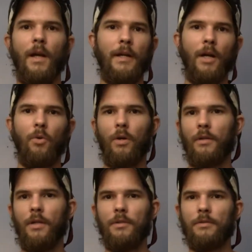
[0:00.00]
y'all, welcome
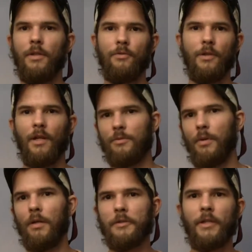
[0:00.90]
to Self-Reliance
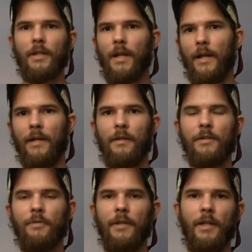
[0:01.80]
Publishing, and in
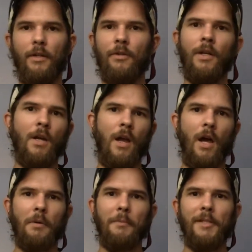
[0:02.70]
this video
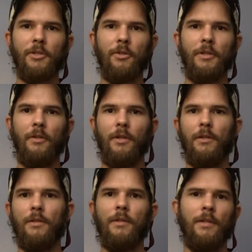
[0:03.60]
I'm going to be showing you
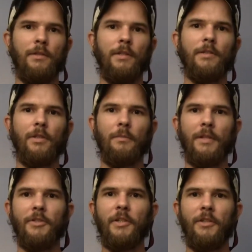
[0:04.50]
a system
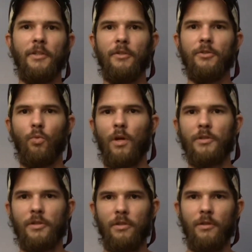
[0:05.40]
that you can use to
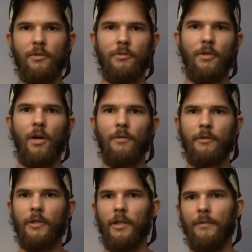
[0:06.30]
wash your clothes
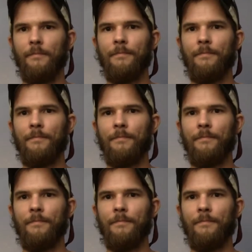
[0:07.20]
off-grid.